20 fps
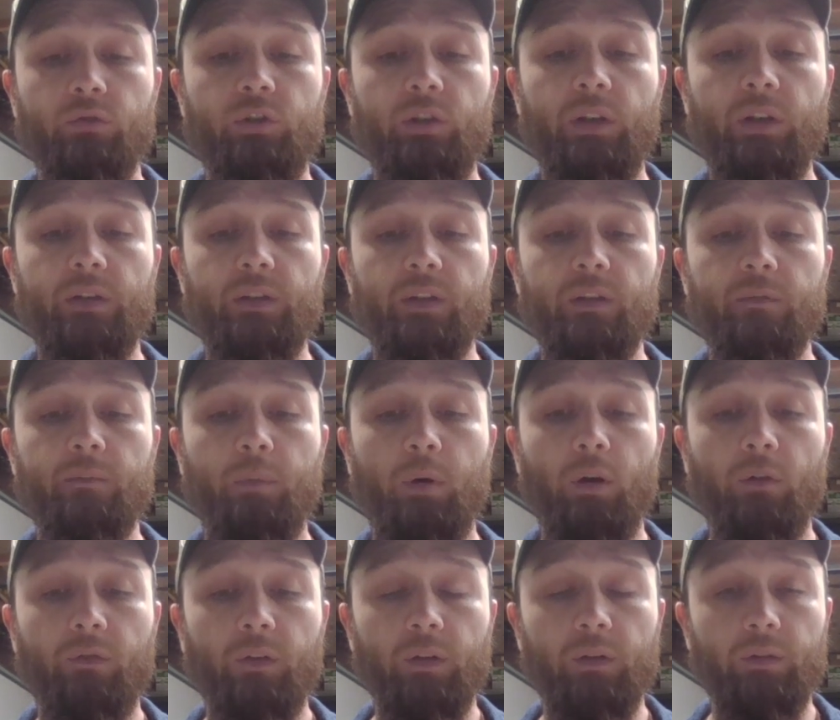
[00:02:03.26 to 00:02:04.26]
Jesus'
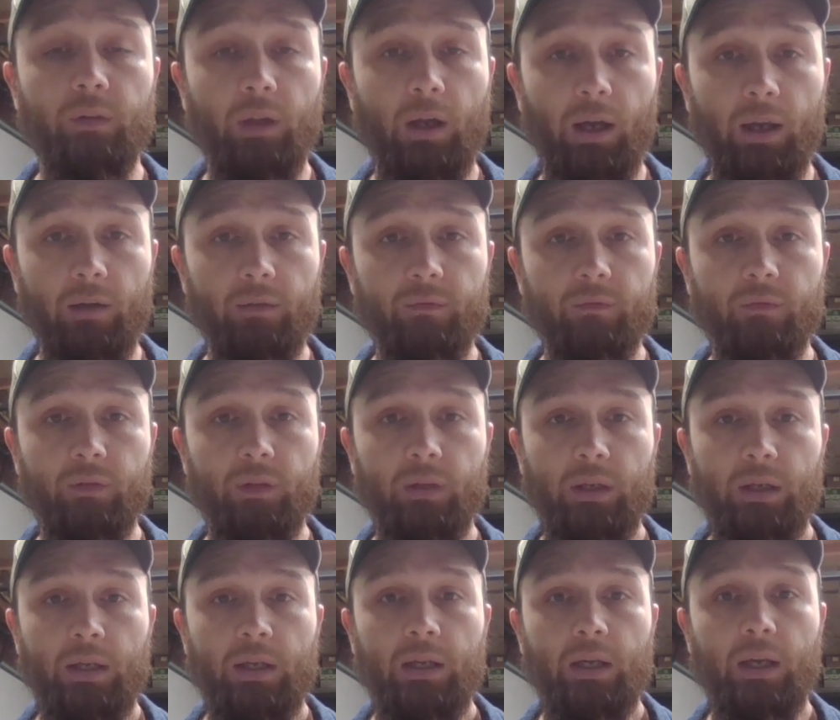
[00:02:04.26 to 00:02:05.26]
perfect life
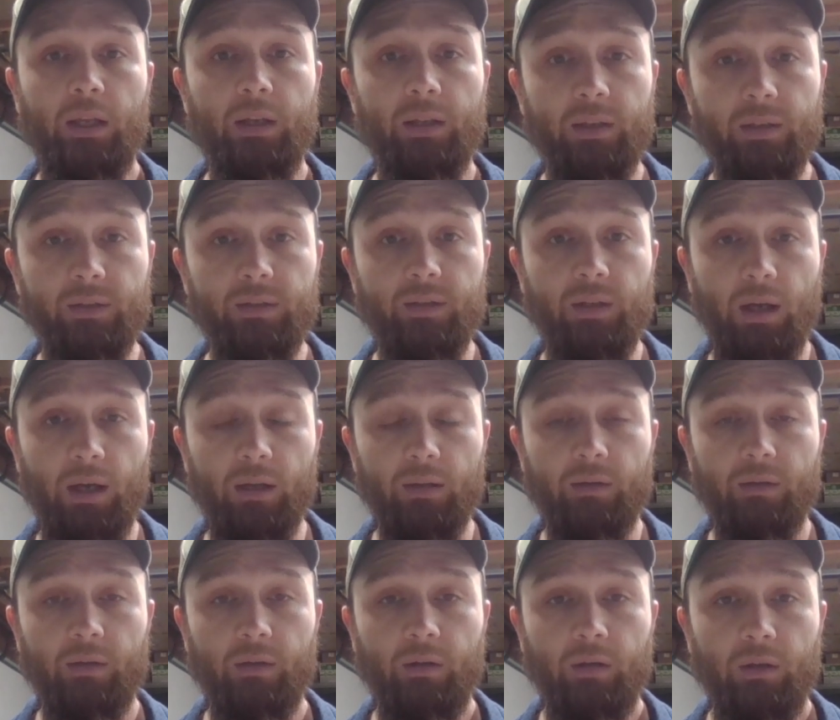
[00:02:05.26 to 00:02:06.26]
and his death,
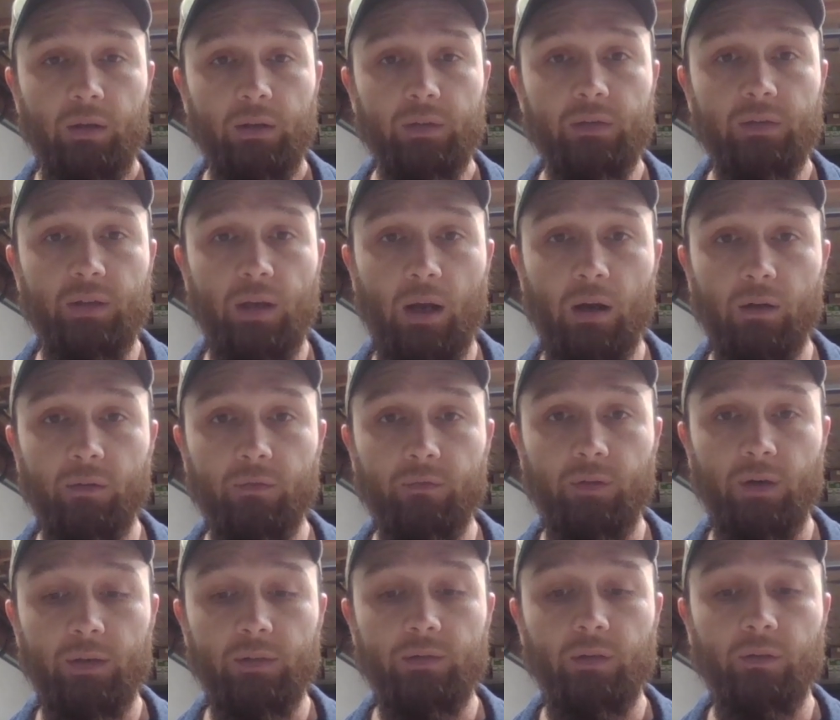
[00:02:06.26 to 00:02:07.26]
his
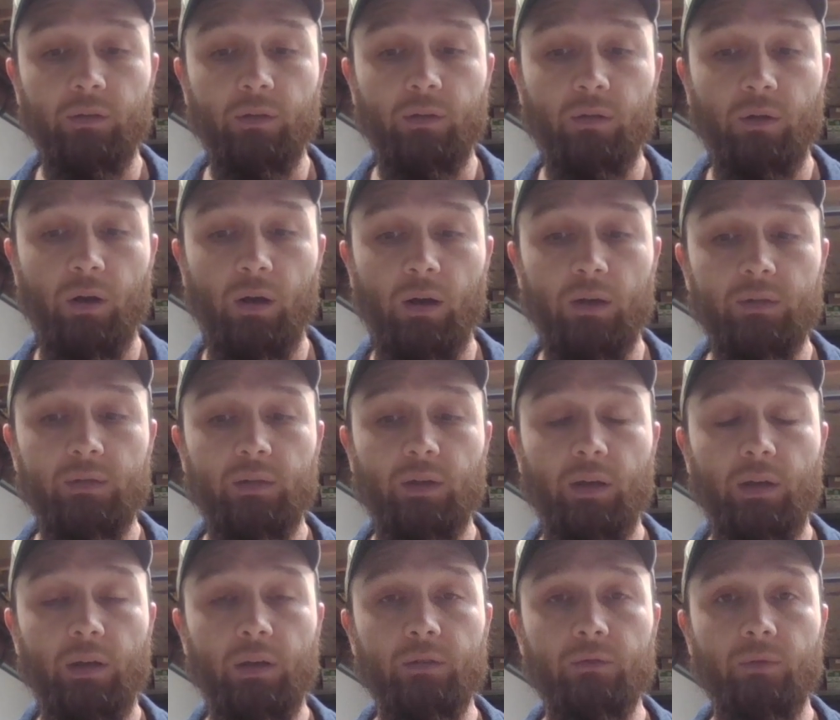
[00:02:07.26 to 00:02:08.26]
sacrifice on the cross,
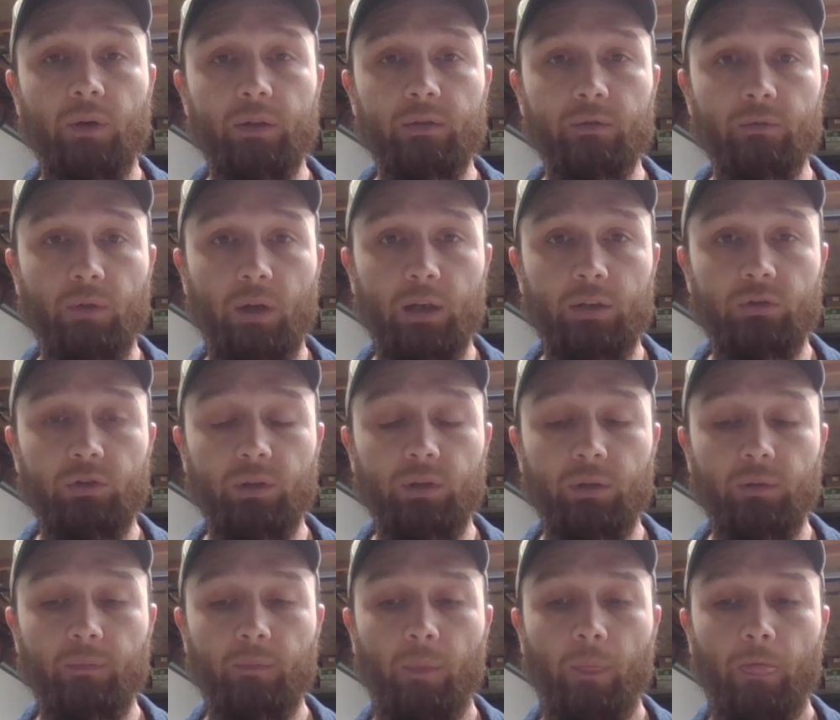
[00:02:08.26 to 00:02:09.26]
and his resurrection,
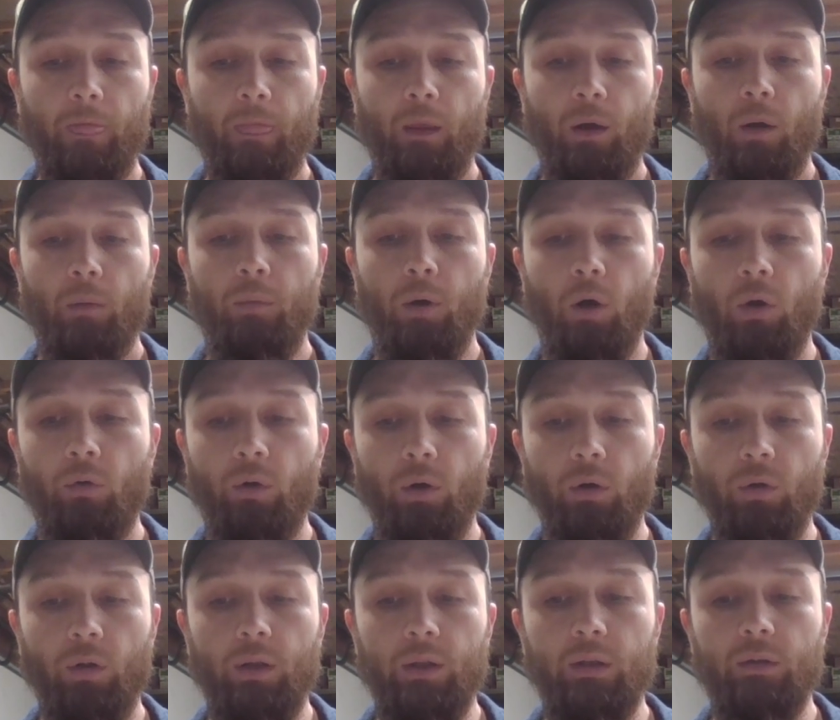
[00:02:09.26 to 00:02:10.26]
Paul
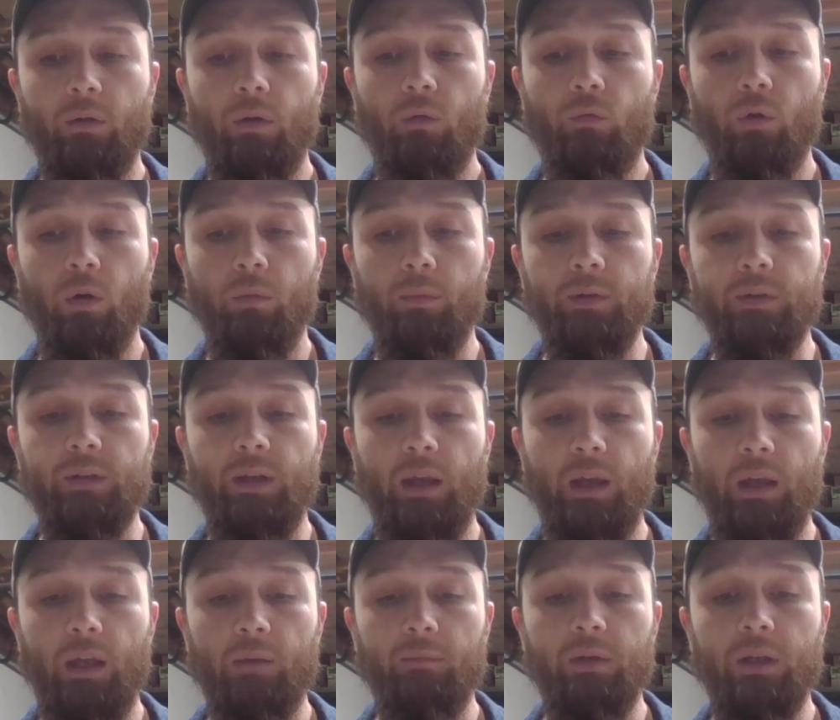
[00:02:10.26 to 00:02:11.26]
wrote in Romans
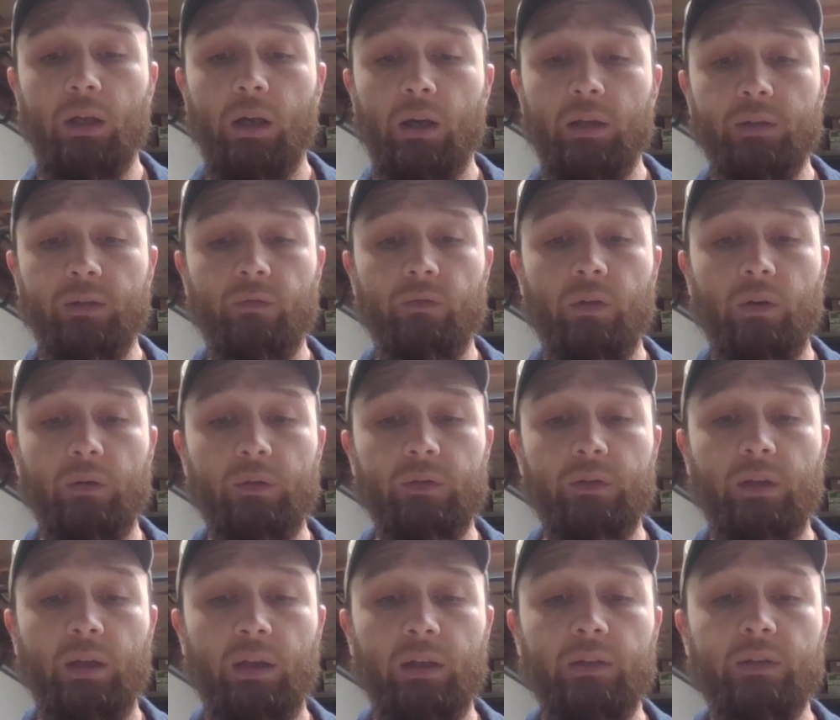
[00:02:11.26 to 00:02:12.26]
8, because of those
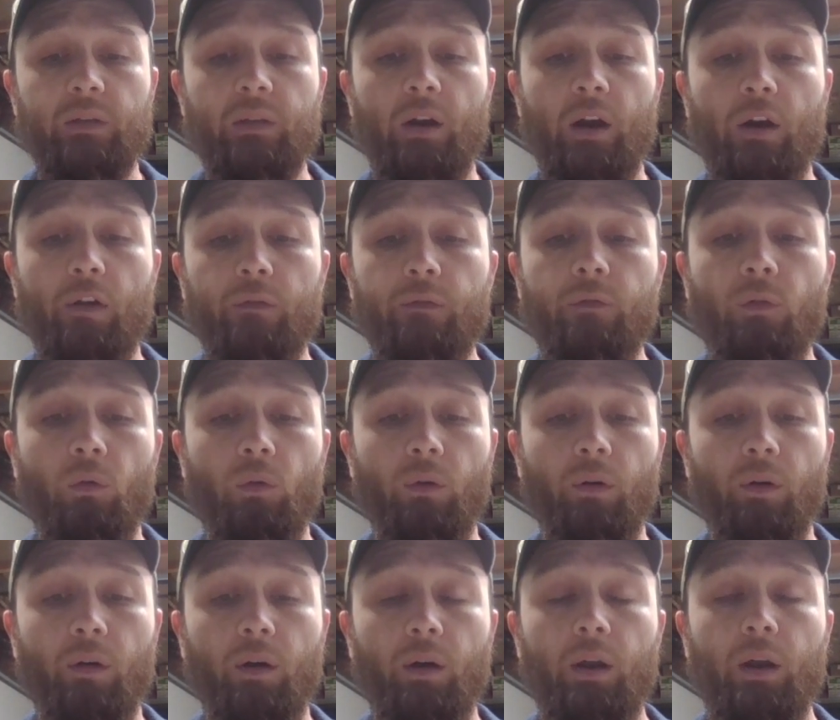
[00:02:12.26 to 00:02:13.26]
things,
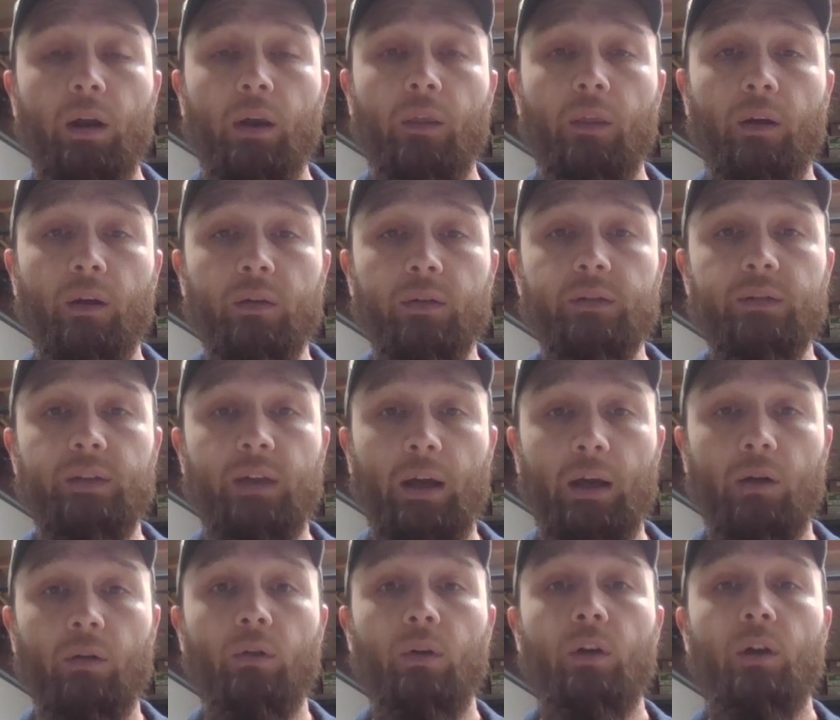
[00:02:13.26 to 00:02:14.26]
therefore, there is
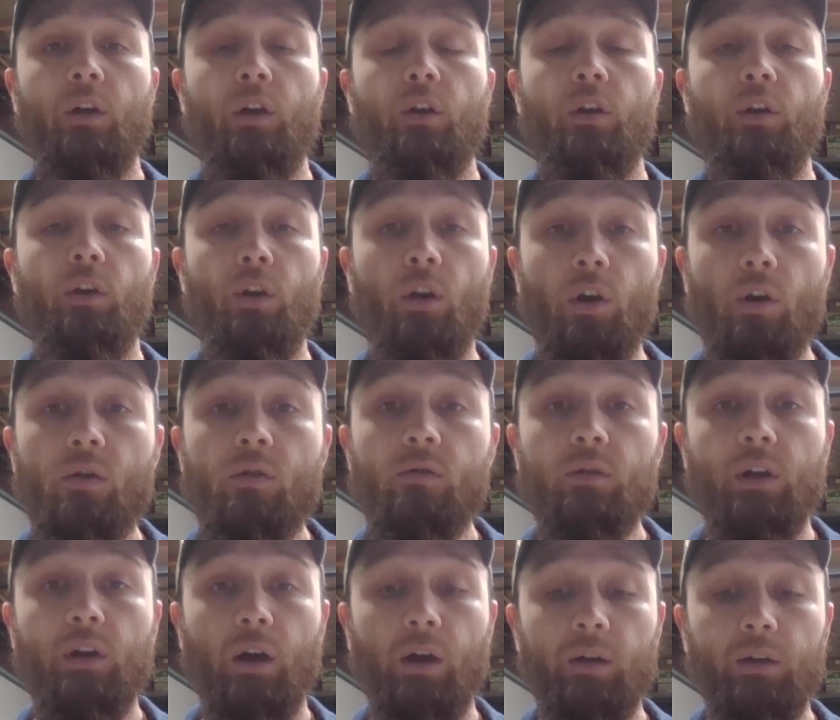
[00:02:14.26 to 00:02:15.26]
now no
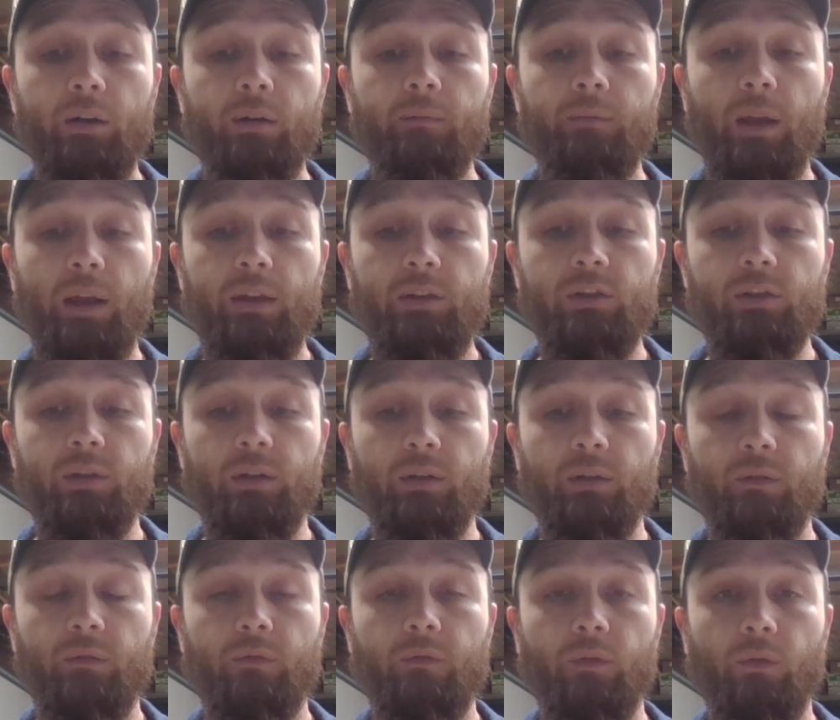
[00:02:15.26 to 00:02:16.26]
condemnation
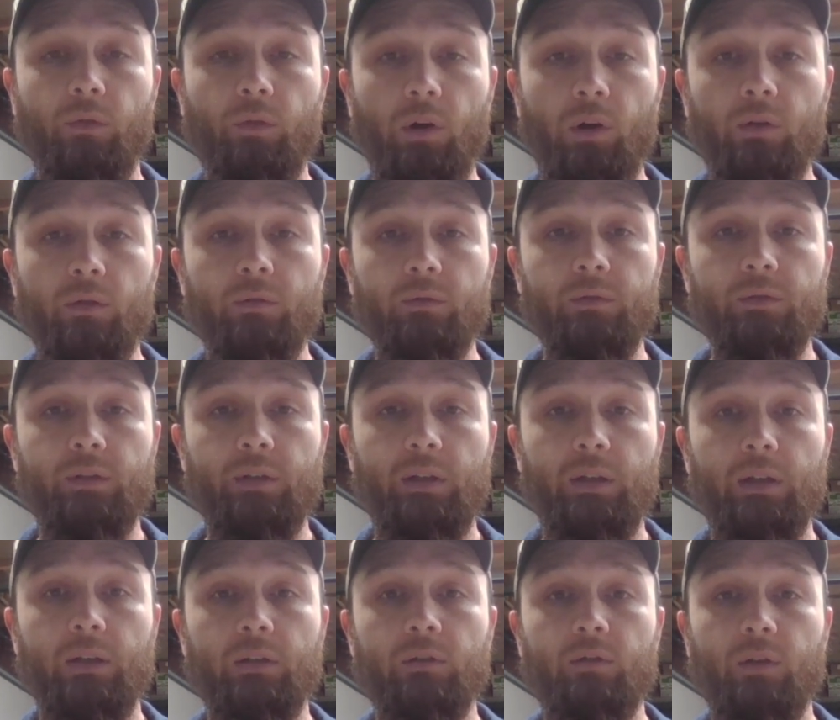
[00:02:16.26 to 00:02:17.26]
for those
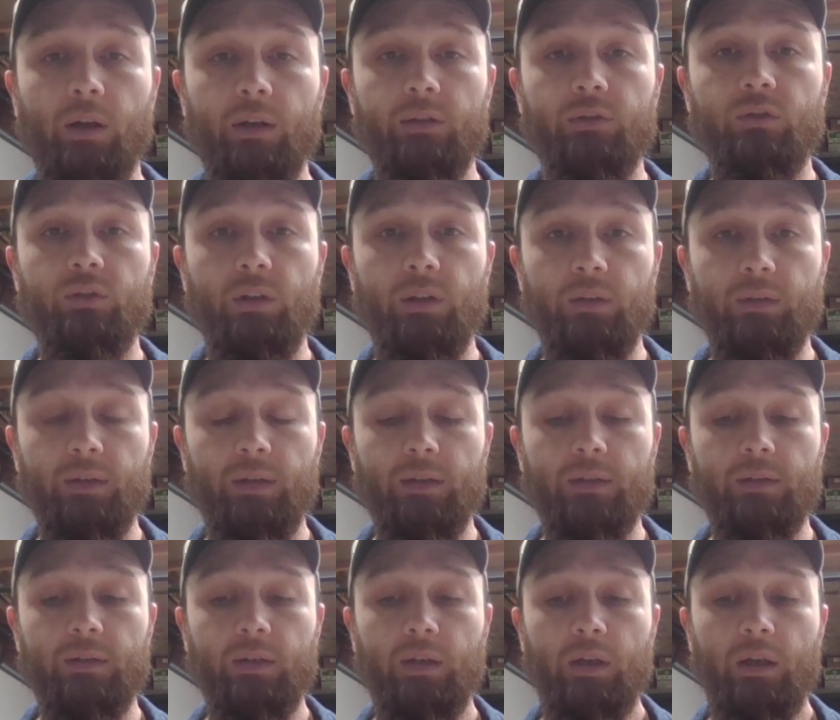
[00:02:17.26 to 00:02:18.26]
in Christ
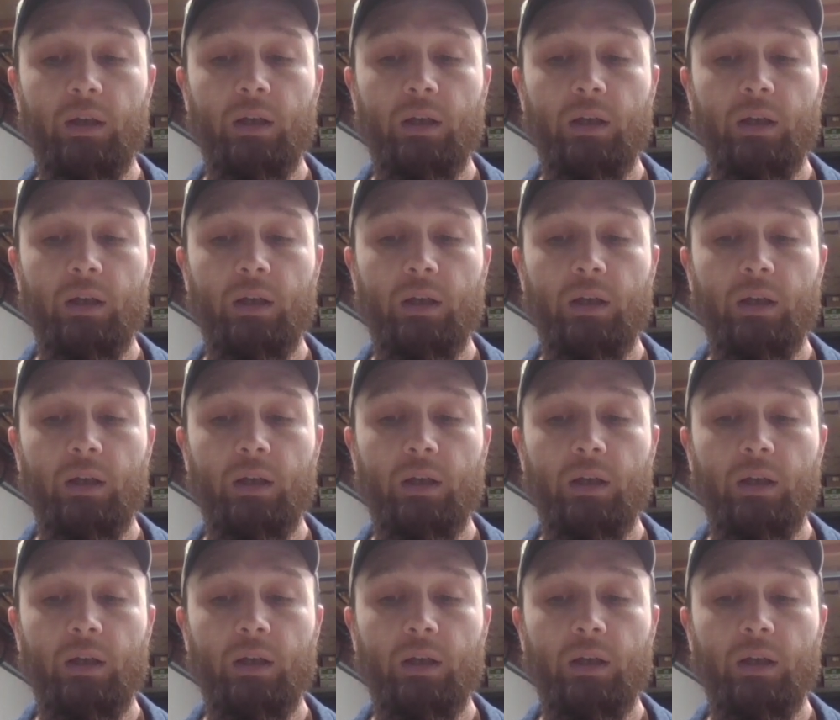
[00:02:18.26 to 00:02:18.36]
Jesus.